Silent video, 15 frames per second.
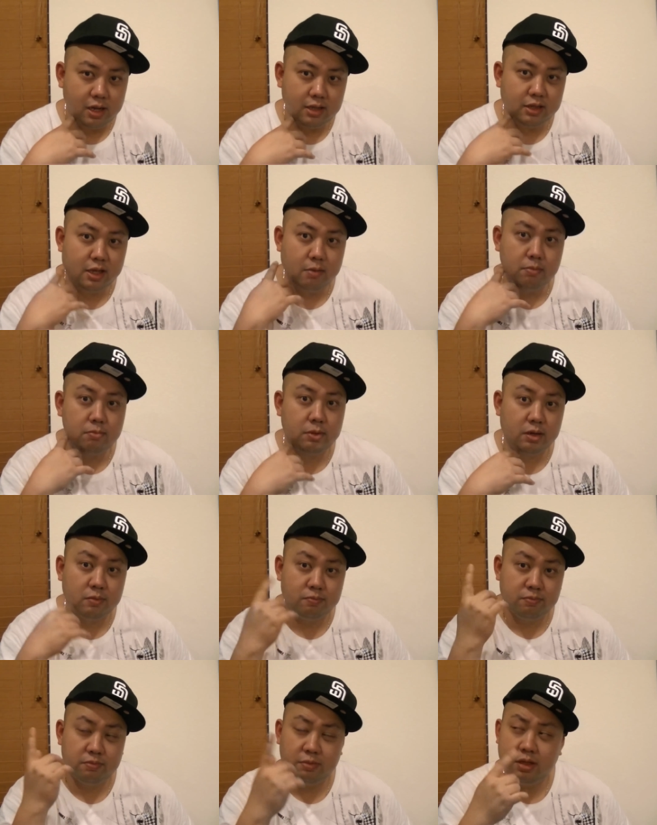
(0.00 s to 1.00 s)
I think I'm
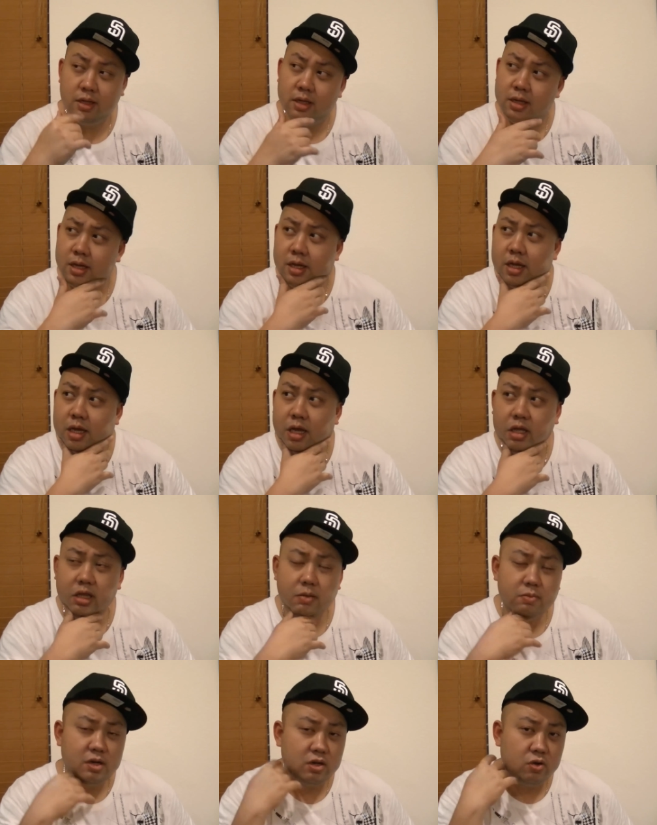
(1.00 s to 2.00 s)

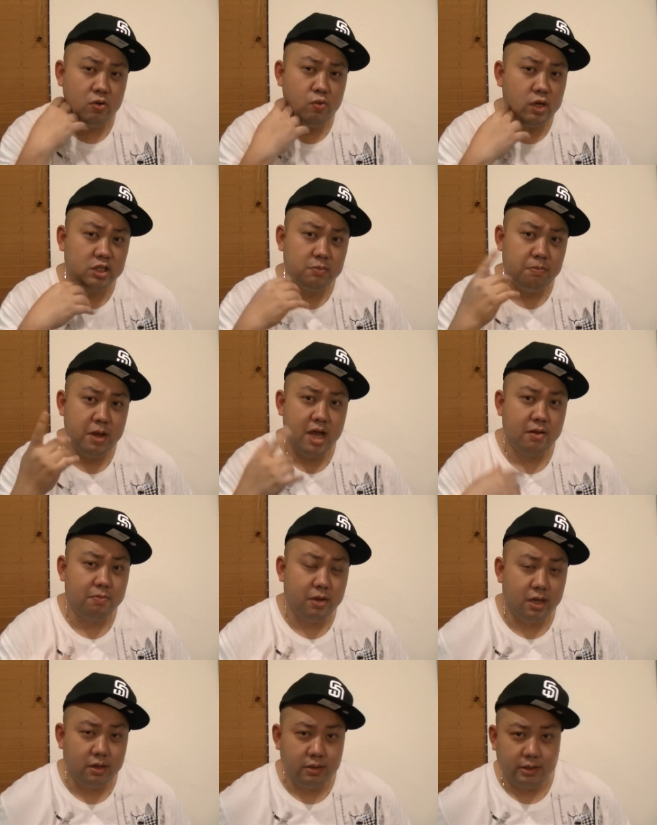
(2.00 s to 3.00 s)
gonna go watch
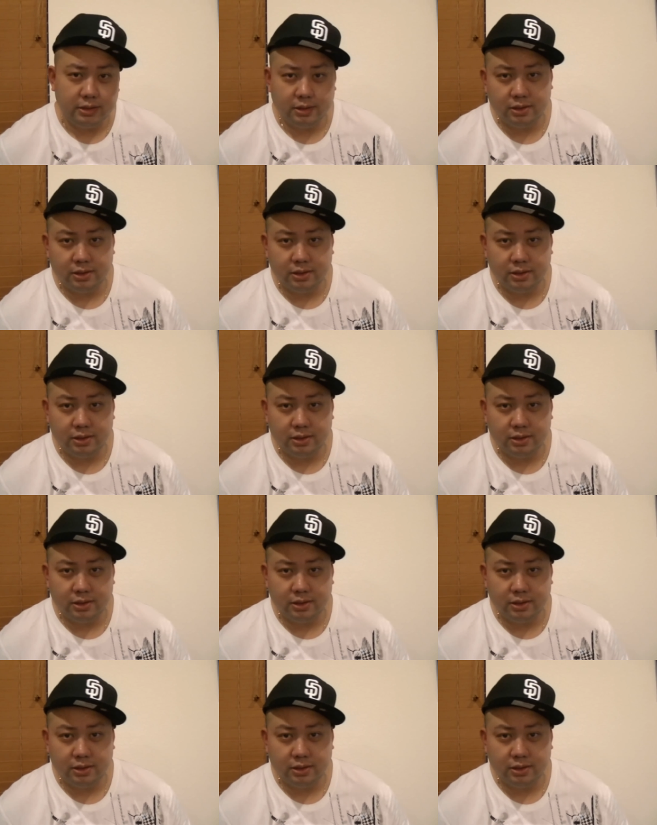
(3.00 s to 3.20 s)
Batman.